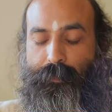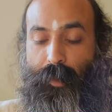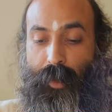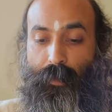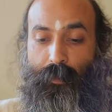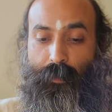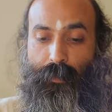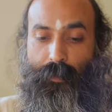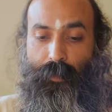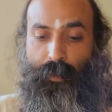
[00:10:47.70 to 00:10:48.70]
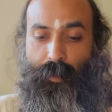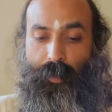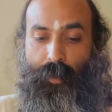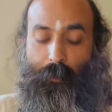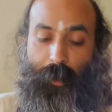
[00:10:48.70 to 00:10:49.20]
Now,
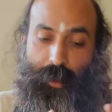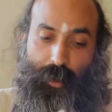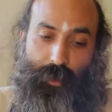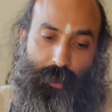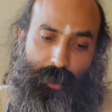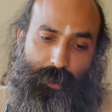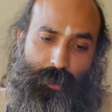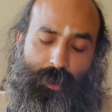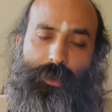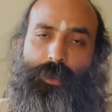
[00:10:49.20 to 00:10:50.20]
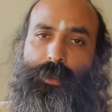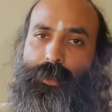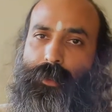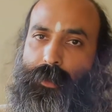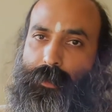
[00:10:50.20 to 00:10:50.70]
but even in the northern
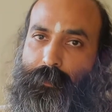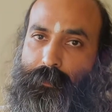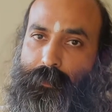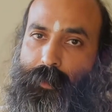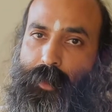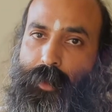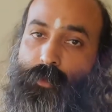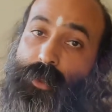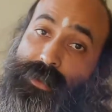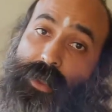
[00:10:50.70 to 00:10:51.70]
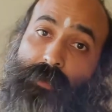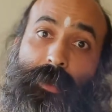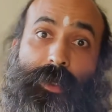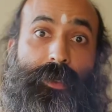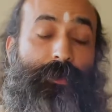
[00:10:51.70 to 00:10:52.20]
India, we
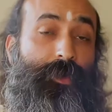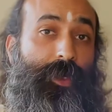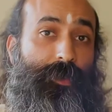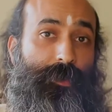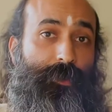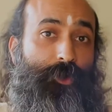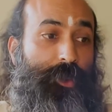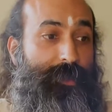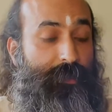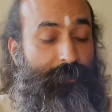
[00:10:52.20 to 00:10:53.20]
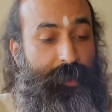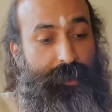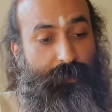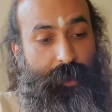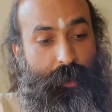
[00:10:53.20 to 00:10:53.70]
celebrate Navratri, though it's the
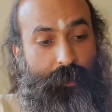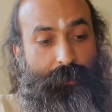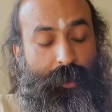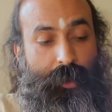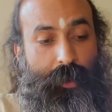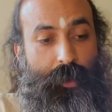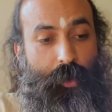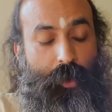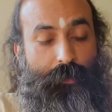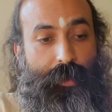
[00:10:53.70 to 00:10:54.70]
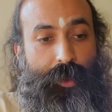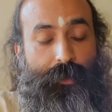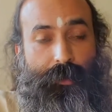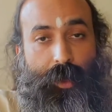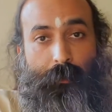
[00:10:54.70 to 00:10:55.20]
festival of
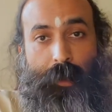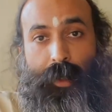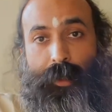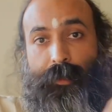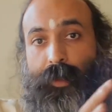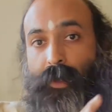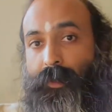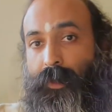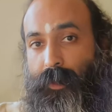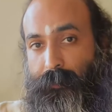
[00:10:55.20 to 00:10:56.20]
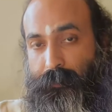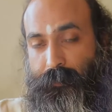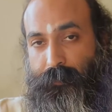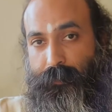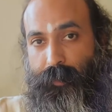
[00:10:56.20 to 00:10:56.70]
Rama and Ravana,
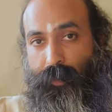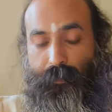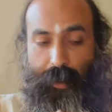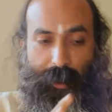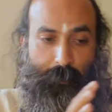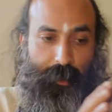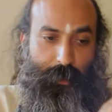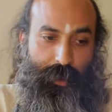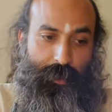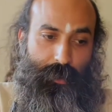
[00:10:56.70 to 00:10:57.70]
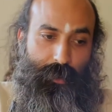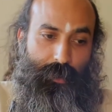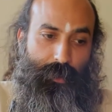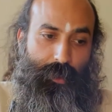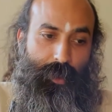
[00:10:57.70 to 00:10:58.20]
the fight between
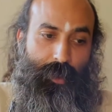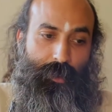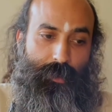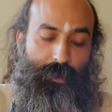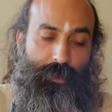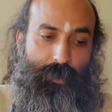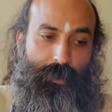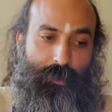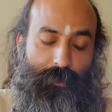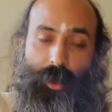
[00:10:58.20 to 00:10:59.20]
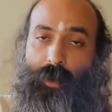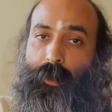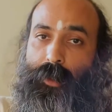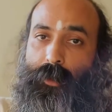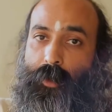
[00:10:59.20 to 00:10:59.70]
King
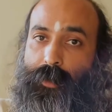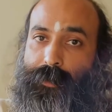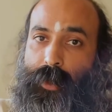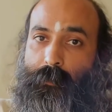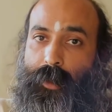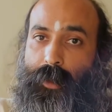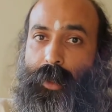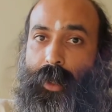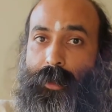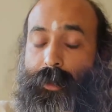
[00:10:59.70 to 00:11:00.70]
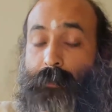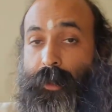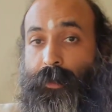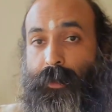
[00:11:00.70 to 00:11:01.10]
Rama, Lord Rama, and demon